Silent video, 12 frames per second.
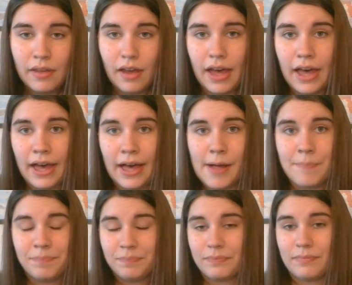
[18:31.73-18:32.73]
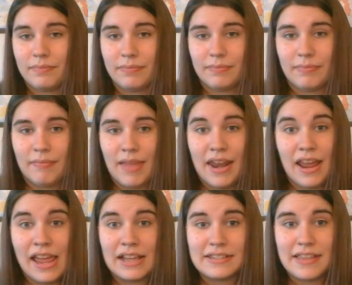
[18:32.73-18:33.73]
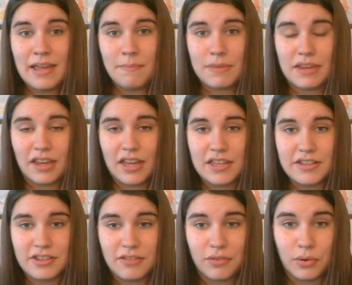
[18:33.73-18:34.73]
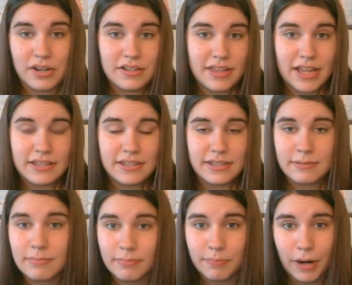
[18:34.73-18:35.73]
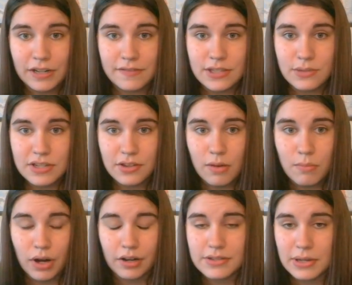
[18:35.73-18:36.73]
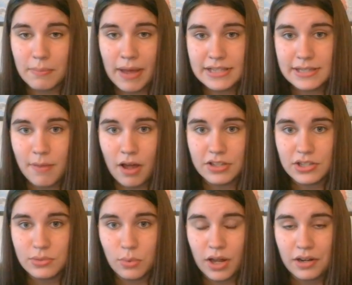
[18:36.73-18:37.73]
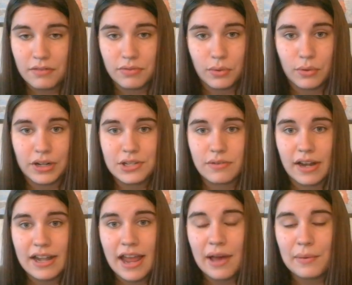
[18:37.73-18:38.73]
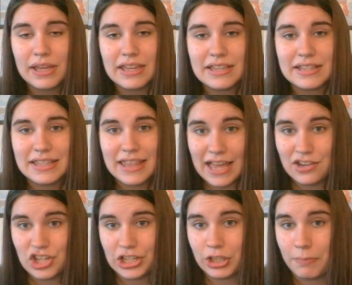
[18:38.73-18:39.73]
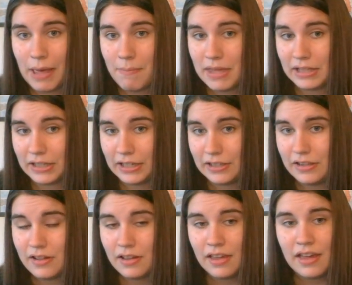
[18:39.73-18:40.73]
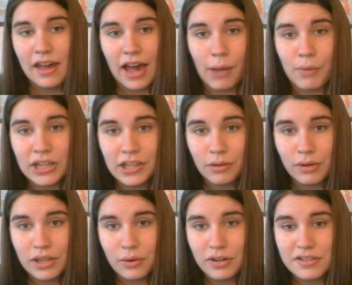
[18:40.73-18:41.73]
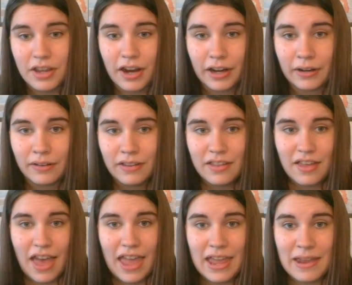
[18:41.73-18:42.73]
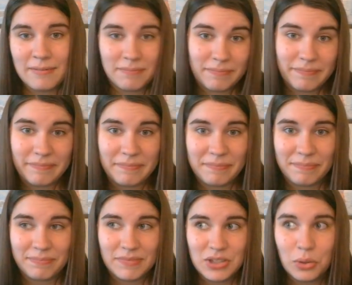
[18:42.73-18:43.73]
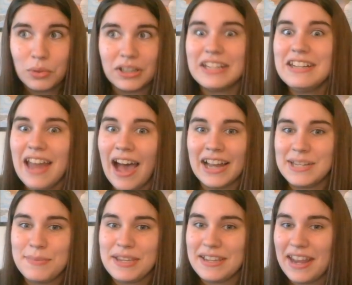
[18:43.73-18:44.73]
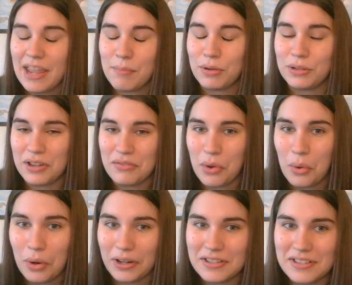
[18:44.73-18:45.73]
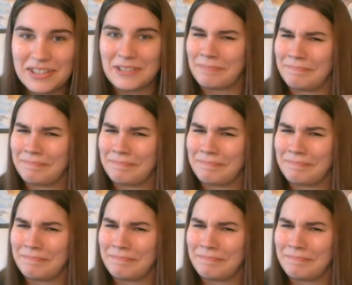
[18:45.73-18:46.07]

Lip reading: And I ask that because, of course, that's part of this week's homework. So my smallest one, of course, right now is that Jingle by Mill Hill. I want to hear what yours are. And totally not be enabled, of course.